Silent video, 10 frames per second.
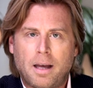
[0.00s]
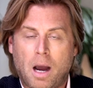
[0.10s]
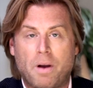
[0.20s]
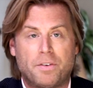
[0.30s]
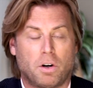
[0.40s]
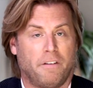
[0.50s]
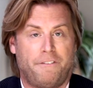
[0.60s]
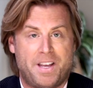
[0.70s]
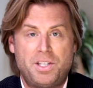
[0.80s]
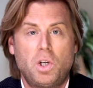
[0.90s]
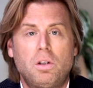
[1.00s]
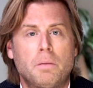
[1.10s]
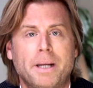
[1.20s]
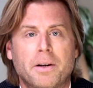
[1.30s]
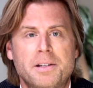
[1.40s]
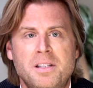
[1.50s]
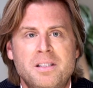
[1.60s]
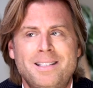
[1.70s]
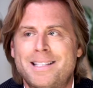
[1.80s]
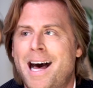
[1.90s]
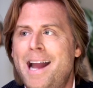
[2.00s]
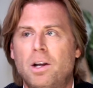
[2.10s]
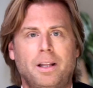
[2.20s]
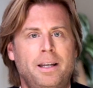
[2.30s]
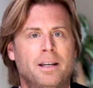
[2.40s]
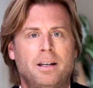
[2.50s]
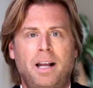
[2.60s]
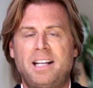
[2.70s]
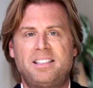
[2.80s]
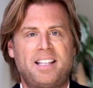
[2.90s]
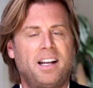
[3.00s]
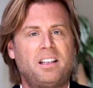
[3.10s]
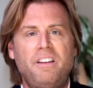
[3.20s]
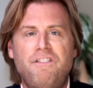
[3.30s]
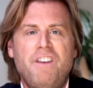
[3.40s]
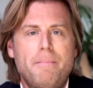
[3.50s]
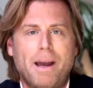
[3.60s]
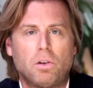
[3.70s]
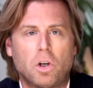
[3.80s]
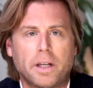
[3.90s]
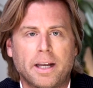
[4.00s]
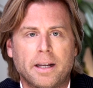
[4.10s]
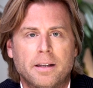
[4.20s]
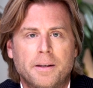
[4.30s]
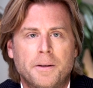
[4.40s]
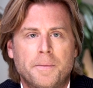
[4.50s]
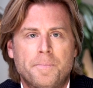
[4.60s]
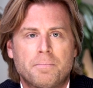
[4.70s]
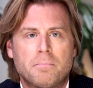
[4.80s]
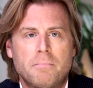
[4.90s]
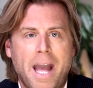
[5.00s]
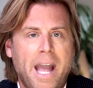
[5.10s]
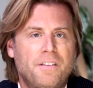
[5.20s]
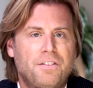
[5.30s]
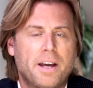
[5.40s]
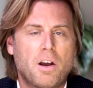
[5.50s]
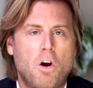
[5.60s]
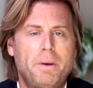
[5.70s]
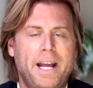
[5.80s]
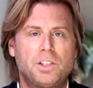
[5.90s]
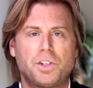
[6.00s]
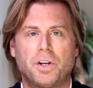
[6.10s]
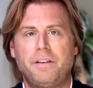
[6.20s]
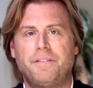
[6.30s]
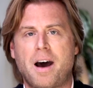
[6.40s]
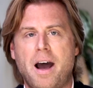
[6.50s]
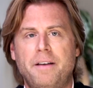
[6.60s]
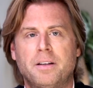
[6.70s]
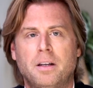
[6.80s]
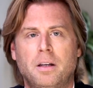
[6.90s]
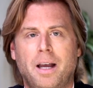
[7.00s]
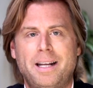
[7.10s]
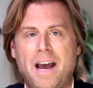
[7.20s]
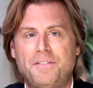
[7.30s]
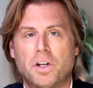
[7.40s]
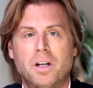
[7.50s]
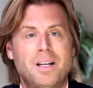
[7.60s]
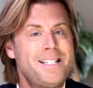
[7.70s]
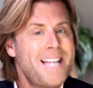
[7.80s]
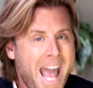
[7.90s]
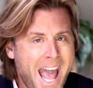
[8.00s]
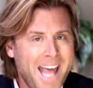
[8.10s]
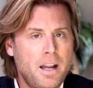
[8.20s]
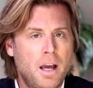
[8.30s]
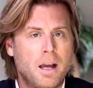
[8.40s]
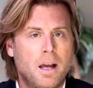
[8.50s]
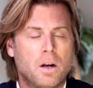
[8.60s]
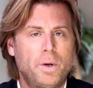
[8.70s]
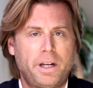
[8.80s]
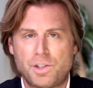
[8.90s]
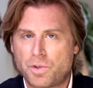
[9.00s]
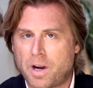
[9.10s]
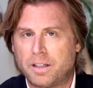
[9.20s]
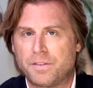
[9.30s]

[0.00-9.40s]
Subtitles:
However, her physical appearance is entirely aesthetically female looking. Anne fled home at age 35, and after 10 reconstructive